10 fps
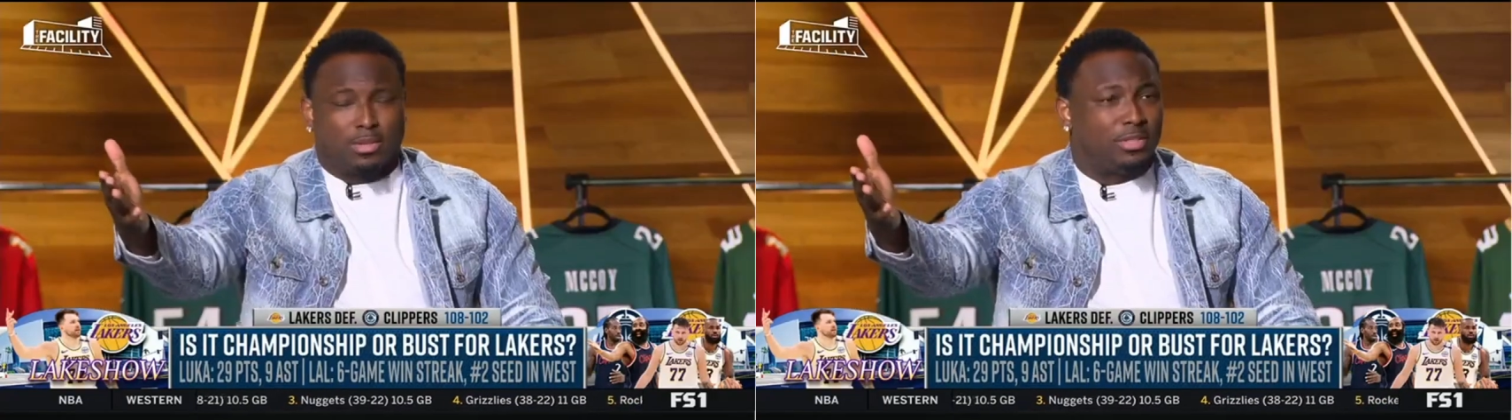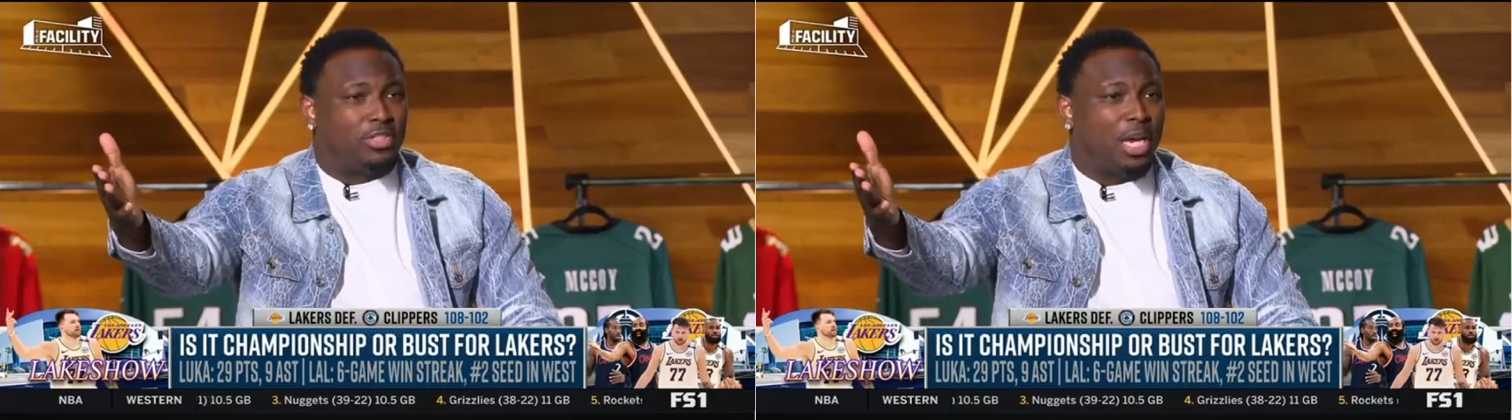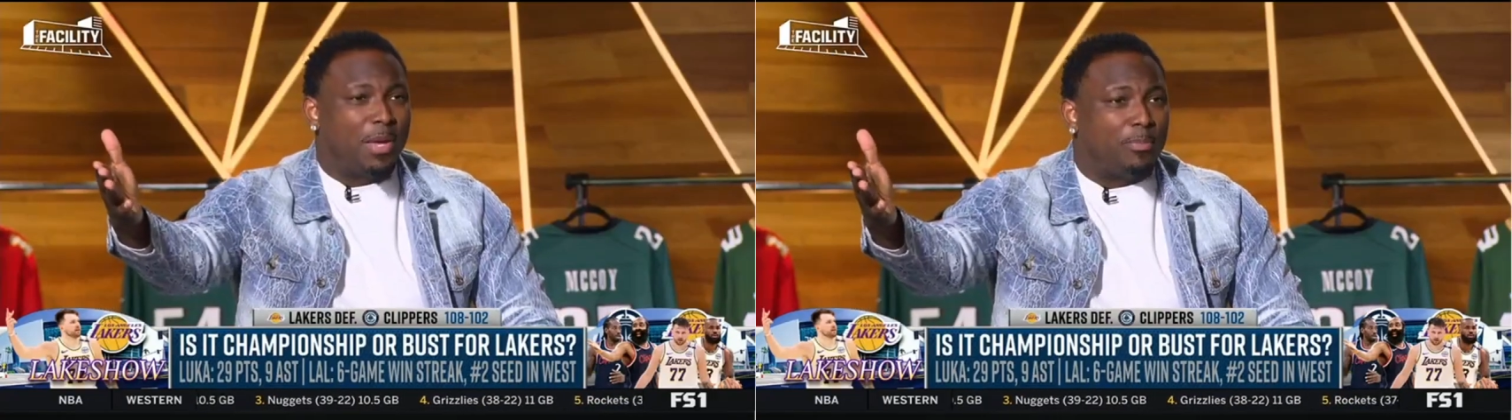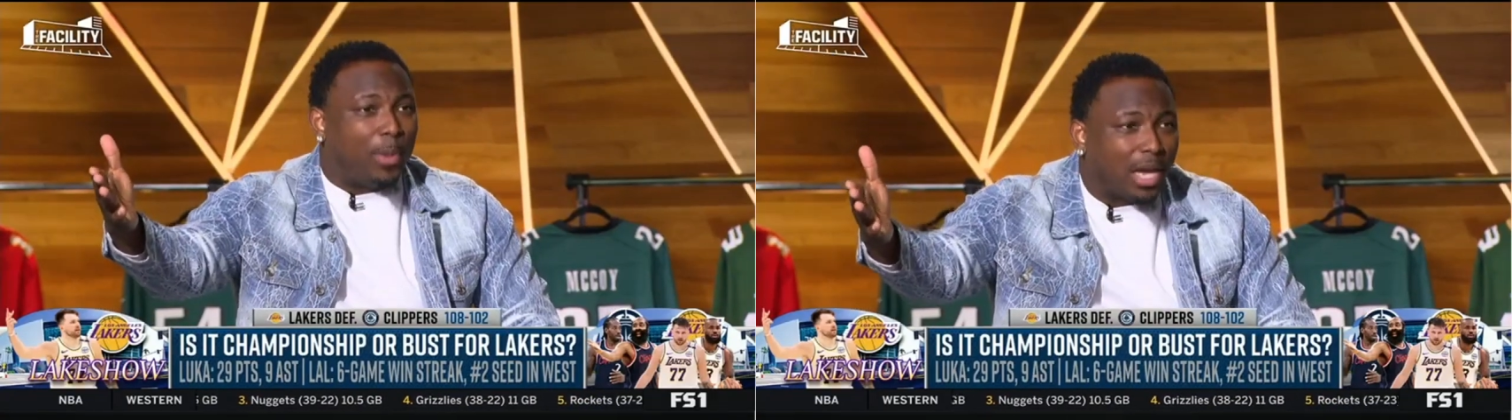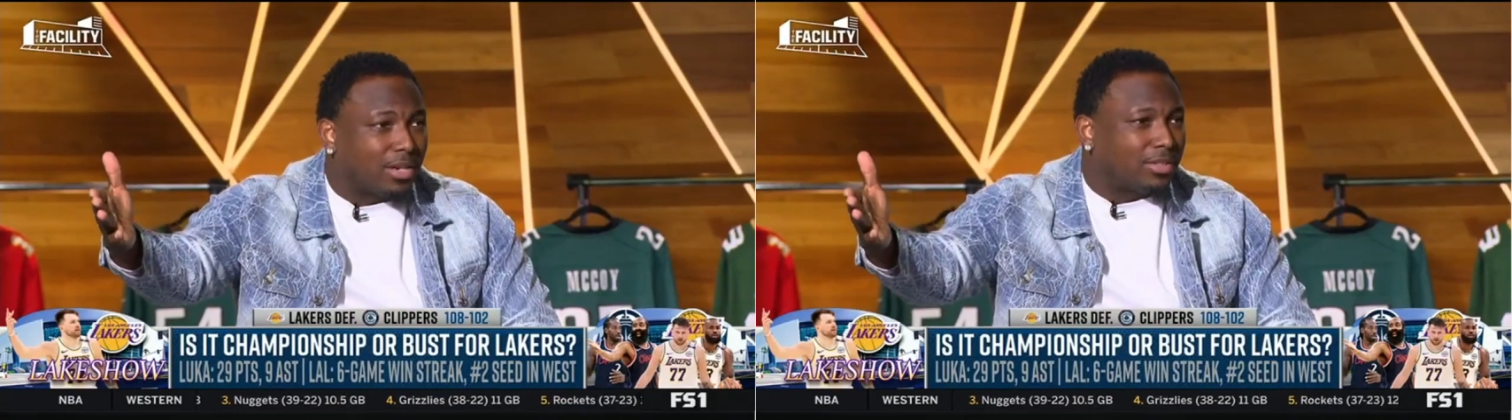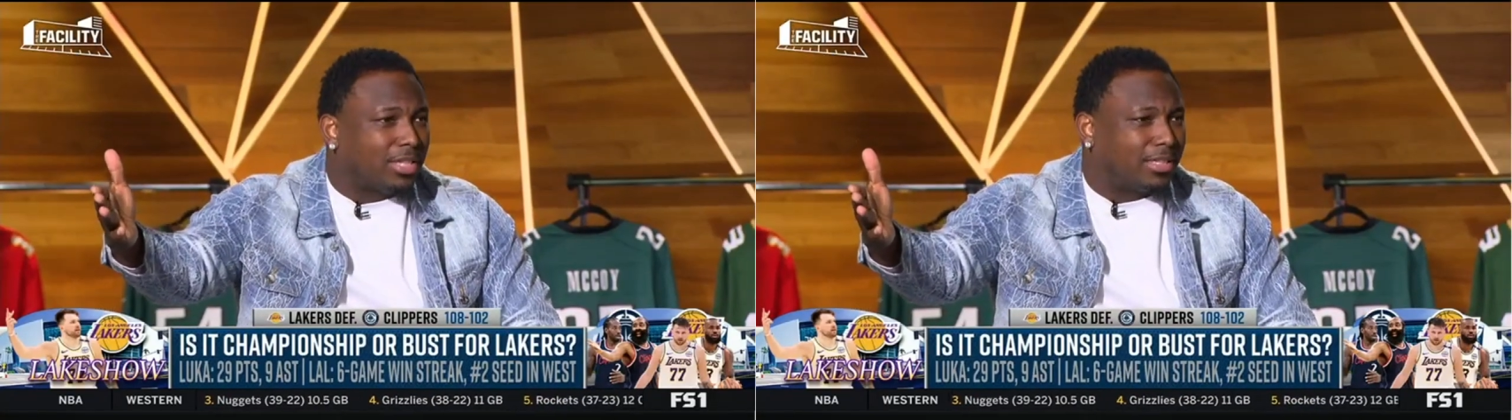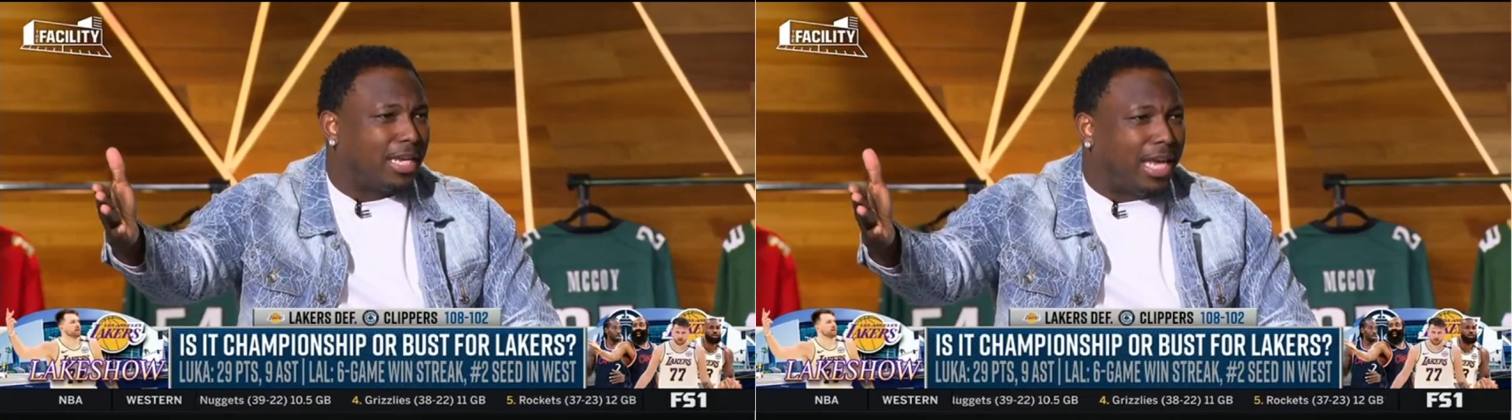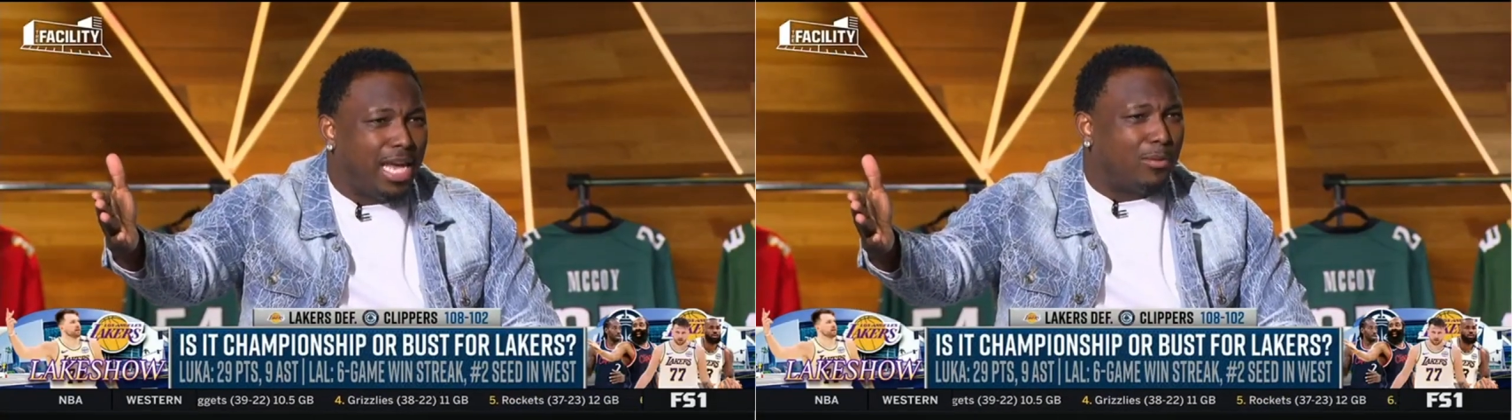Jimmy Butler took
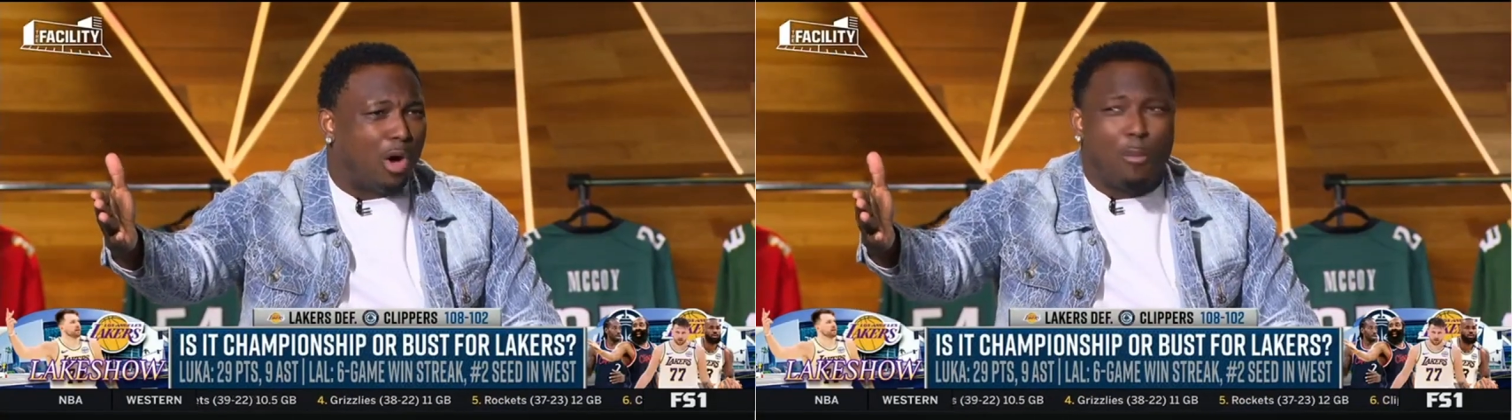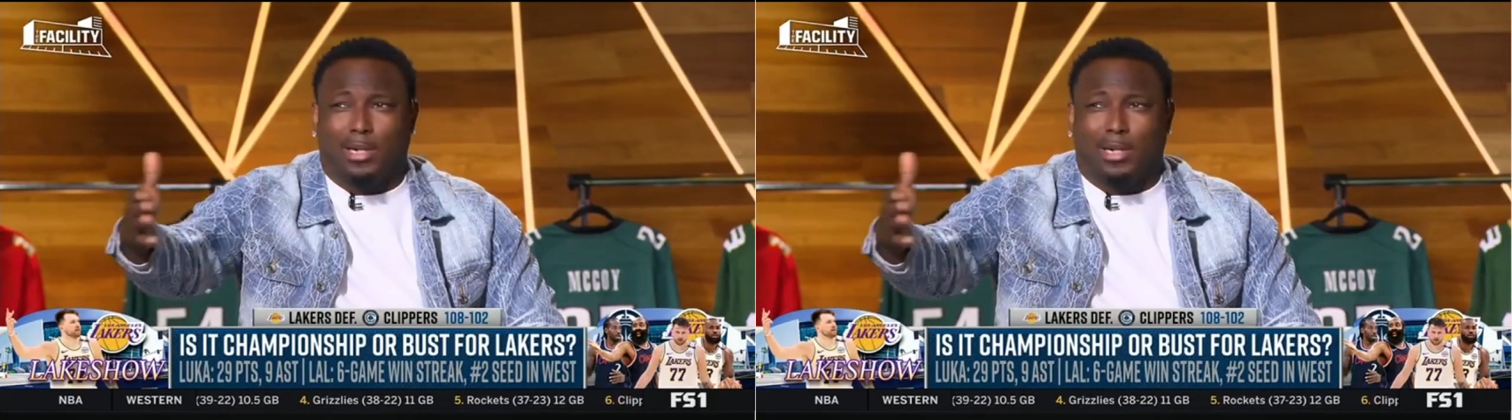the Heat with a whole